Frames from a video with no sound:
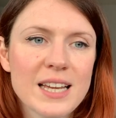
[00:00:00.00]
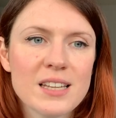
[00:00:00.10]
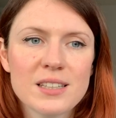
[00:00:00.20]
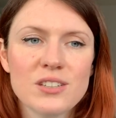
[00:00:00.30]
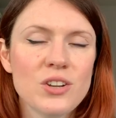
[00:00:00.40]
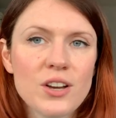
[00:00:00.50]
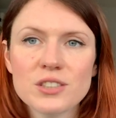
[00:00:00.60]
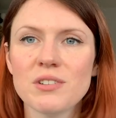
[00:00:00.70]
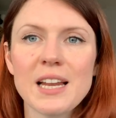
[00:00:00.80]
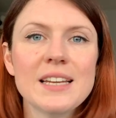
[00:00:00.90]
Anything
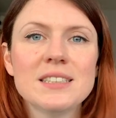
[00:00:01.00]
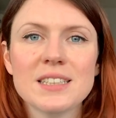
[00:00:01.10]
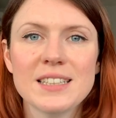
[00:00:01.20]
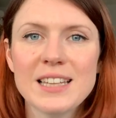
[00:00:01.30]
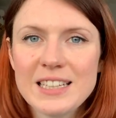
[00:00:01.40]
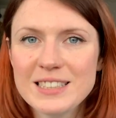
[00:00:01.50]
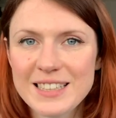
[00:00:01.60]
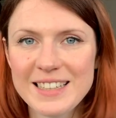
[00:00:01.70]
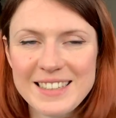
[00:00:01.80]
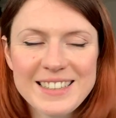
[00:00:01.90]
nurse related, they
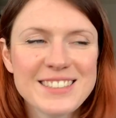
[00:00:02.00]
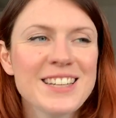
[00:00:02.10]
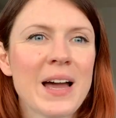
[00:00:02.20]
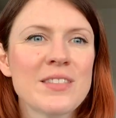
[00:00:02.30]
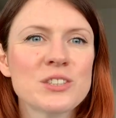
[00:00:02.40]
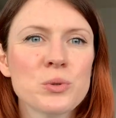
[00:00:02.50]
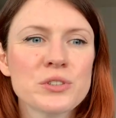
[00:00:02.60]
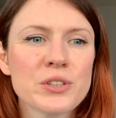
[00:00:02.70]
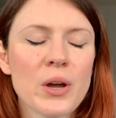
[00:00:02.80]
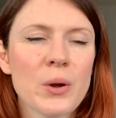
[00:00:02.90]
did. And there's
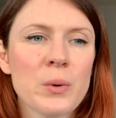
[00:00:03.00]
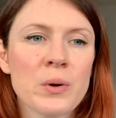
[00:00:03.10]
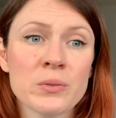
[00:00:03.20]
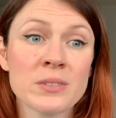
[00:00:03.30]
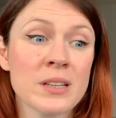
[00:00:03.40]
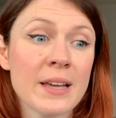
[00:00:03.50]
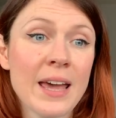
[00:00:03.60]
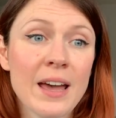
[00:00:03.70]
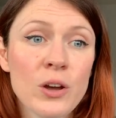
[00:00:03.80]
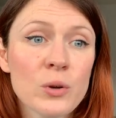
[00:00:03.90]
also
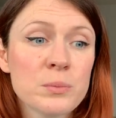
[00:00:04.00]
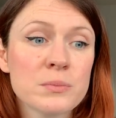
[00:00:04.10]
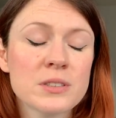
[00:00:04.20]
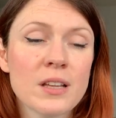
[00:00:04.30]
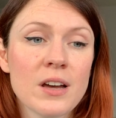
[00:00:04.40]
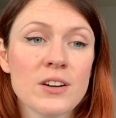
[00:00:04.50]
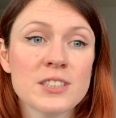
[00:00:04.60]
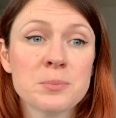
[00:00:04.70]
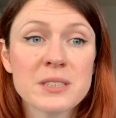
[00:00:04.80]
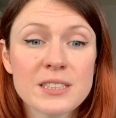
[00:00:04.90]
care homes that are
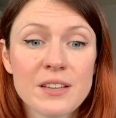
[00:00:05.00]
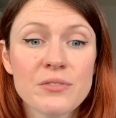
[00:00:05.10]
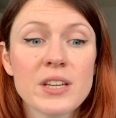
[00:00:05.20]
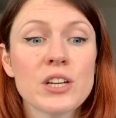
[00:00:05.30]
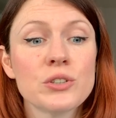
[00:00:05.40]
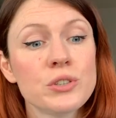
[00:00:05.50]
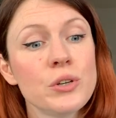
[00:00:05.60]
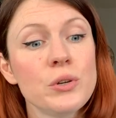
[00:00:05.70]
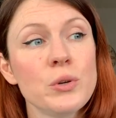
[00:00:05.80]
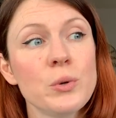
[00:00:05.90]
specific
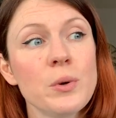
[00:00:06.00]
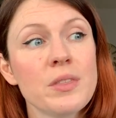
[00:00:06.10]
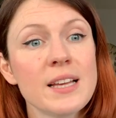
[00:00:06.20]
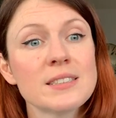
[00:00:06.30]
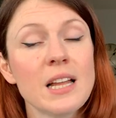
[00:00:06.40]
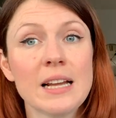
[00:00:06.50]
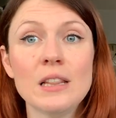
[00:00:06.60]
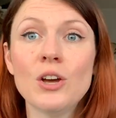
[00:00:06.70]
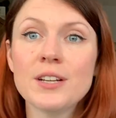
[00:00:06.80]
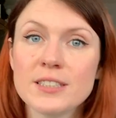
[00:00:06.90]
to things like
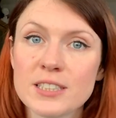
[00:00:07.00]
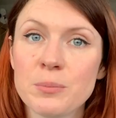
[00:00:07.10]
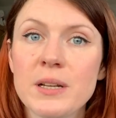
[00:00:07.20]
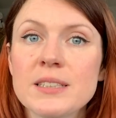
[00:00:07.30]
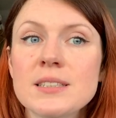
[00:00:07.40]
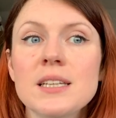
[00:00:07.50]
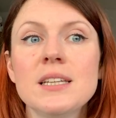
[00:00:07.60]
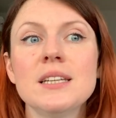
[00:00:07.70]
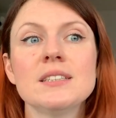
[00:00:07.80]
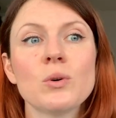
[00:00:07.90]
learning
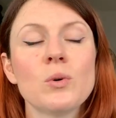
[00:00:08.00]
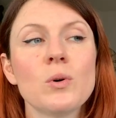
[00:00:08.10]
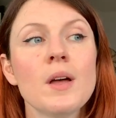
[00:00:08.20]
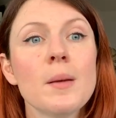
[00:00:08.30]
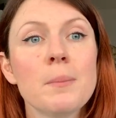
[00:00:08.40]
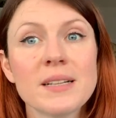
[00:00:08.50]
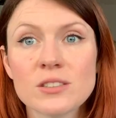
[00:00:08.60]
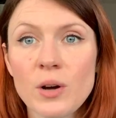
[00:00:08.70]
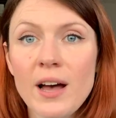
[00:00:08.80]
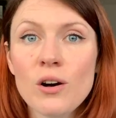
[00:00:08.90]
disabilities or
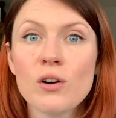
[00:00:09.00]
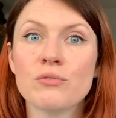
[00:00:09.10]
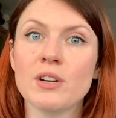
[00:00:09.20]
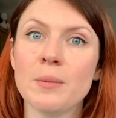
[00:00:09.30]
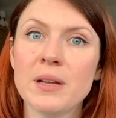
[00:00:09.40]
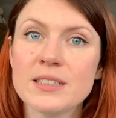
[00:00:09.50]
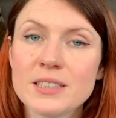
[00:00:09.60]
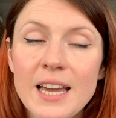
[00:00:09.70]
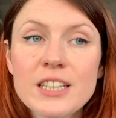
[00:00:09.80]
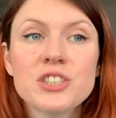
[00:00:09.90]
mental health
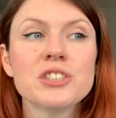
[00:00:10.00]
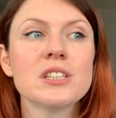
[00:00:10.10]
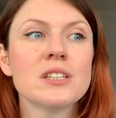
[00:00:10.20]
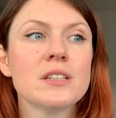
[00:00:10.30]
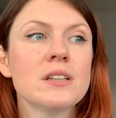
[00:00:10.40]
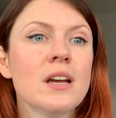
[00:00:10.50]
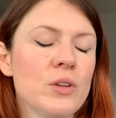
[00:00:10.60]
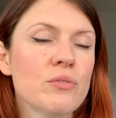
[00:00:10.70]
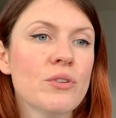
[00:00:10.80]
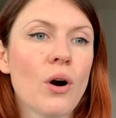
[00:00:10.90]
rehabilitation.
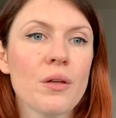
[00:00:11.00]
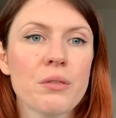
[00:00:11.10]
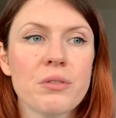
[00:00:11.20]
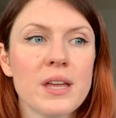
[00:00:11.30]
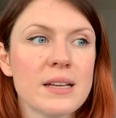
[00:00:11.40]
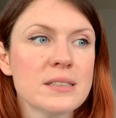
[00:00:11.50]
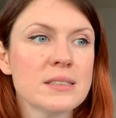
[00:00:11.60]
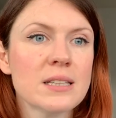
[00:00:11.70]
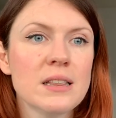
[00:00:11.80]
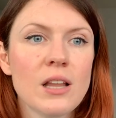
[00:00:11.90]
You've got
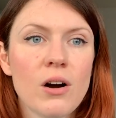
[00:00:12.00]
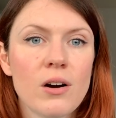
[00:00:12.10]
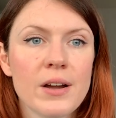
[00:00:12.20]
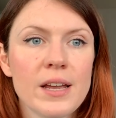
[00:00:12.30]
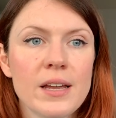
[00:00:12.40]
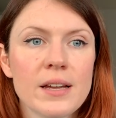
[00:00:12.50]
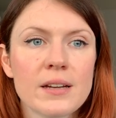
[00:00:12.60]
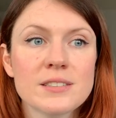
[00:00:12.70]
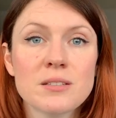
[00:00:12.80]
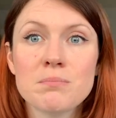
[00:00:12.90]
things
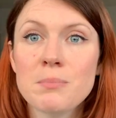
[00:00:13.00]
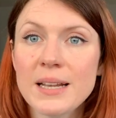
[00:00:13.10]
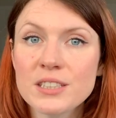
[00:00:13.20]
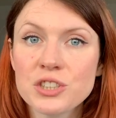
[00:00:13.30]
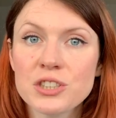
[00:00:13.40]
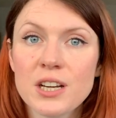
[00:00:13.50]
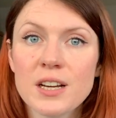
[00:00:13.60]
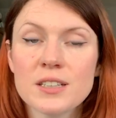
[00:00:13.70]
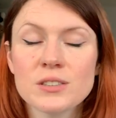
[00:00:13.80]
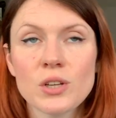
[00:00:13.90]
like
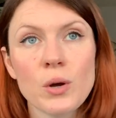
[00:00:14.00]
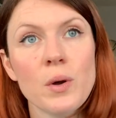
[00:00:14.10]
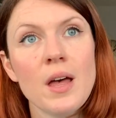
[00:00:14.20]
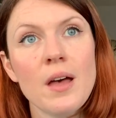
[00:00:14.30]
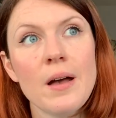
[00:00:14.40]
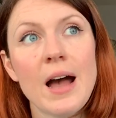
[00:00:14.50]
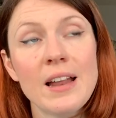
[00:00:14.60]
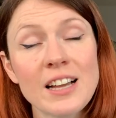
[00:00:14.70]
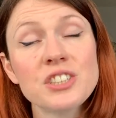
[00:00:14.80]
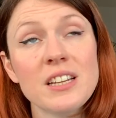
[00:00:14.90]
dementia. So
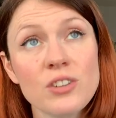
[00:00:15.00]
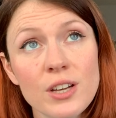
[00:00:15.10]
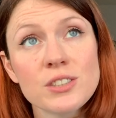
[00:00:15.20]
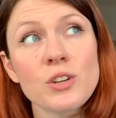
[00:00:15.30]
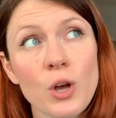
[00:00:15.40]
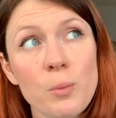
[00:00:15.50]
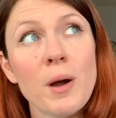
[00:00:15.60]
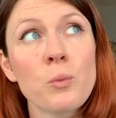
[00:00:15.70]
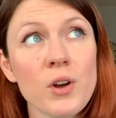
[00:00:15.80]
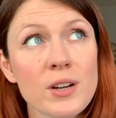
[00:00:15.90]
actually a nursing home I
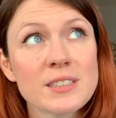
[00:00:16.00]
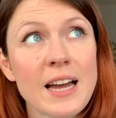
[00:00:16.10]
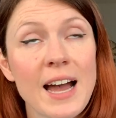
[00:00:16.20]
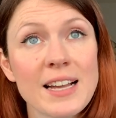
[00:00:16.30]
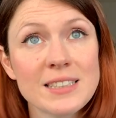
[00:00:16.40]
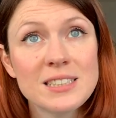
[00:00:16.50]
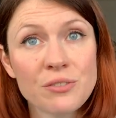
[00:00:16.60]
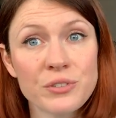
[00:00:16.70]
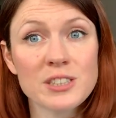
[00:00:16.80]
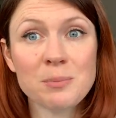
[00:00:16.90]
worked at had
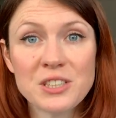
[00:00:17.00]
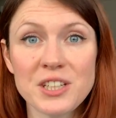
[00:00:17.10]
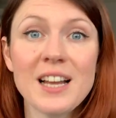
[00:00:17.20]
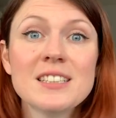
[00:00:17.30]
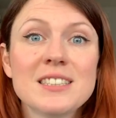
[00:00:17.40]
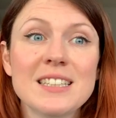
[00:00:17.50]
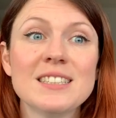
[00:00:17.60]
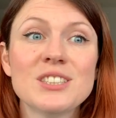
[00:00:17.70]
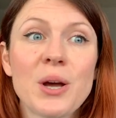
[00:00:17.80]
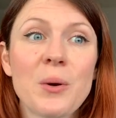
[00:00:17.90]
different
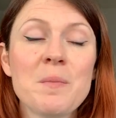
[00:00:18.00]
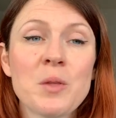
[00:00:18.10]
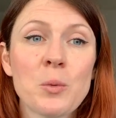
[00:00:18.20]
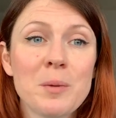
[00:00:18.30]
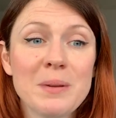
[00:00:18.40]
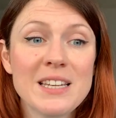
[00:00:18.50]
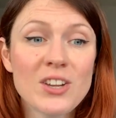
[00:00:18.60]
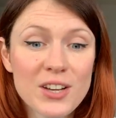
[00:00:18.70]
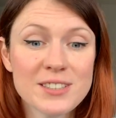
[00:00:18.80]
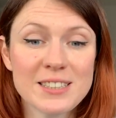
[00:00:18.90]
specialities. So we'd be
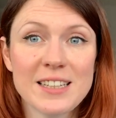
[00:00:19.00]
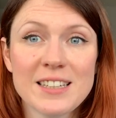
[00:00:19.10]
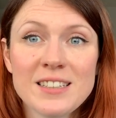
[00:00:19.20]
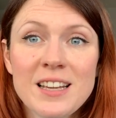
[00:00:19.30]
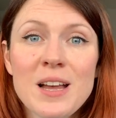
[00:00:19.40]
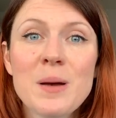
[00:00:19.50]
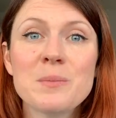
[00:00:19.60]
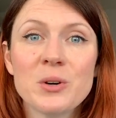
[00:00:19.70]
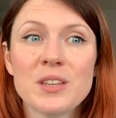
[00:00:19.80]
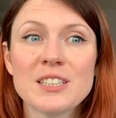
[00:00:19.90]
nursing,
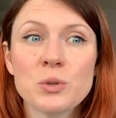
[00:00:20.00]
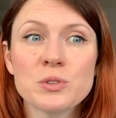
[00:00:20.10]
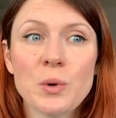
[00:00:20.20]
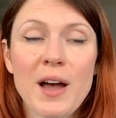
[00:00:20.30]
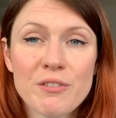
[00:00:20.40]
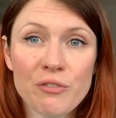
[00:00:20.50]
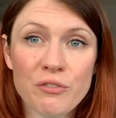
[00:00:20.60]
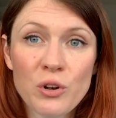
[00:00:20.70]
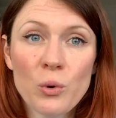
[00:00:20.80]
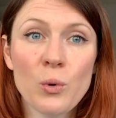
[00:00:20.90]
but they'd also have a
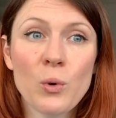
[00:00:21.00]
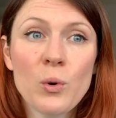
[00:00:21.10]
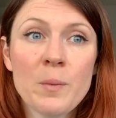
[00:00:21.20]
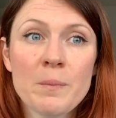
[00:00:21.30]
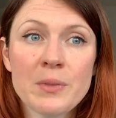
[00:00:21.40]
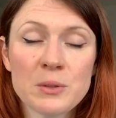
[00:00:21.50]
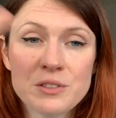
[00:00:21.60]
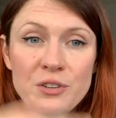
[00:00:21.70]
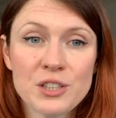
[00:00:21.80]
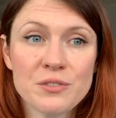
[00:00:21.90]
floor. There was
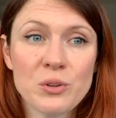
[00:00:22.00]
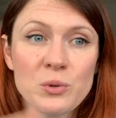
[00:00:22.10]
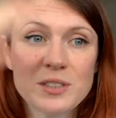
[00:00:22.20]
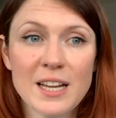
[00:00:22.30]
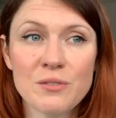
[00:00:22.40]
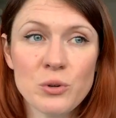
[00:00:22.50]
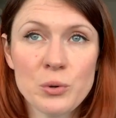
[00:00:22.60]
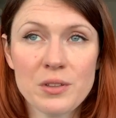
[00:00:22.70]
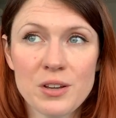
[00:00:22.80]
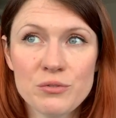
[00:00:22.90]
first floor, second floor,
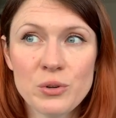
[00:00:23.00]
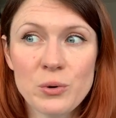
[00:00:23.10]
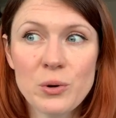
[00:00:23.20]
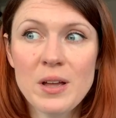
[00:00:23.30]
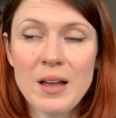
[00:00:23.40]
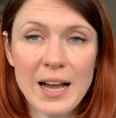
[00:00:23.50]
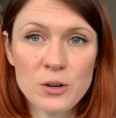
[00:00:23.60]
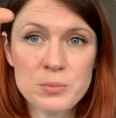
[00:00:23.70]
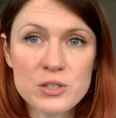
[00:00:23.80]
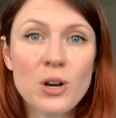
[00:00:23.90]
third floor, and
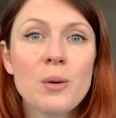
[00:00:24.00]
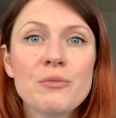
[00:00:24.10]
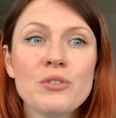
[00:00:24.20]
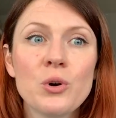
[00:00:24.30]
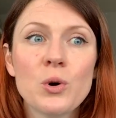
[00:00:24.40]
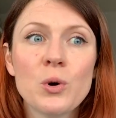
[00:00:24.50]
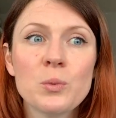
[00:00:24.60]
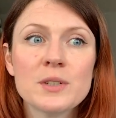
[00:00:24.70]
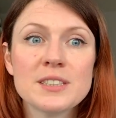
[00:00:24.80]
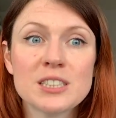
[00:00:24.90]
up the top floor
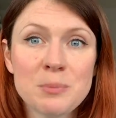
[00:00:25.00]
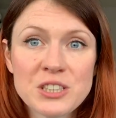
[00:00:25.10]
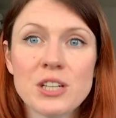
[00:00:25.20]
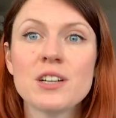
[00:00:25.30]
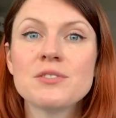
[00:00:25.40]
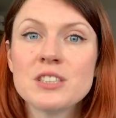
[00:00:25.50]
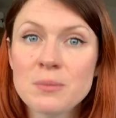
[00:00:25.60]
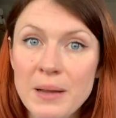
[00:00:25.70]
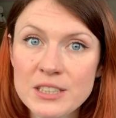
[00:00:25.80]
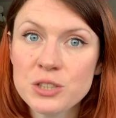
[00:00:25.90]
was specialized for
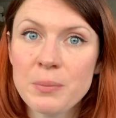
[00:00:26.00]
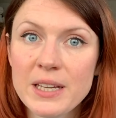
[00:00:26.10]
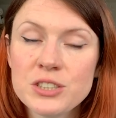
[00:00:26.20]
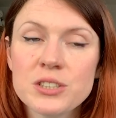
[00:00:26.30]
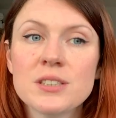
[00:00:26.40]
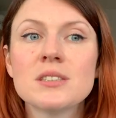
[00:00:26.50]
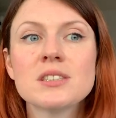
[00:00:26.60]
dementia patients.